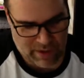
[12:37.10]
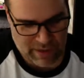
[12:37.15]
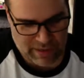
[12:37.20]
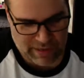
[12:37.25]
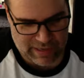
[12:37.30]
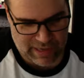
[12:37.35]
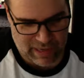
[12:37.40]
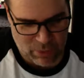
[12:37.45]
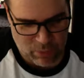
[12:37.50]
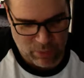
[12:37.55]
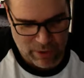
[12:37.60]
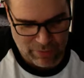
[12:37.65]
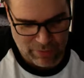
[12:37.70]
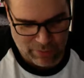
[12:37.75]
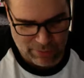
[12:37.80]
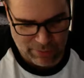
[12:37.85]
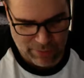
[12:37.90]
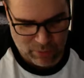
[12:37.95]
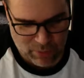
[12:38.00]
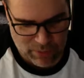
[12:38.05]
"Get away
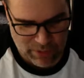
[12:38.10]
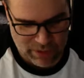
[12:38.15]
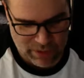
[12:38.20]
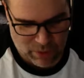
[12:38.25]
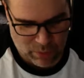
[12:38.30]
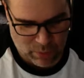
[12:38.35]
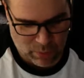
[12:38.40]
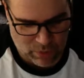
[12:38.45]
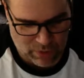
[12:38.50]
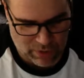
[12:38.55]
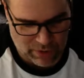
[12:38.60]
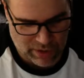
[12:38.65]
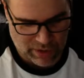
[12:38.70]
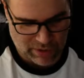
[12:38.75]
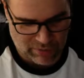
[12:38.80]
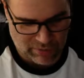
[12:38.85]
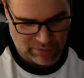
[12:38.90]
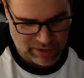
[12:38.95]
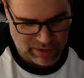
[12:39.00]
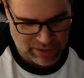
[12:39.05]
from the window," warned
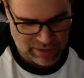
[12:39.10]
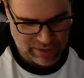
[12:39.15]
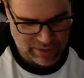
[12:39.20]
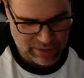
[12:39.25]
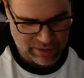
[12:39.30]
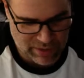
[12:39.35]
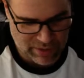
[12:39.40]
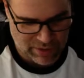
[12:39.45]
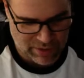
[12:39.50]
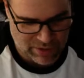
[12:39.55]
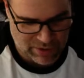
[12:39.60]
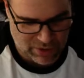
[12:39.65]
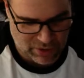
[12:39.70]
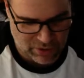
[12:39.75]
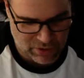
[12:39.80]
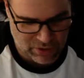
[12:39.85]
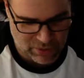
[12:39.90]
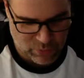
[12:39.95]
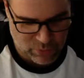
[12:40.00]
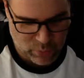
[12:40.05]
Irene. "The
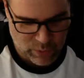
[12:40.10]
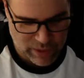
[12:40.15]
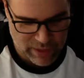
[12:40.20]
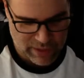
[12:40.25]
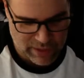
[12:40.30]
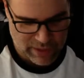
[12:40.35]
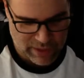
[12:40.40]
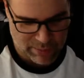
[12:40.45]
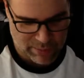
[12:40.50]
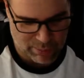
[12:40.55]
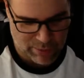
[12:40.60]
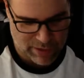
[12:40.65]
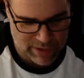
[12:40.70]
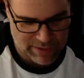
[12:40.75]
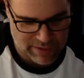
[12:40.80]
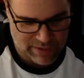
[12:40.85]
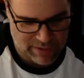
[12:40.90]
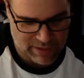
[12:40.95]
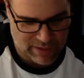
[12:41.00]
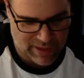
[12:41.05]
dirt and wind can break
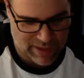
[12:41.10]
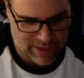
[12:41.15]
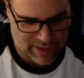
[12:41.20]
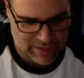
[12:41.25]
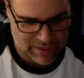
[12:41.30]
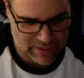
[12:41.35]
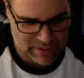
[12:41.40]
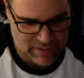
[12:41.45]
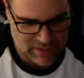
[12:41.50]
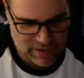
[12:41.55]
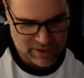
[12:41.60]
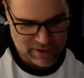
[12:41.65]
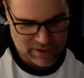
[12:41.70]
the glass."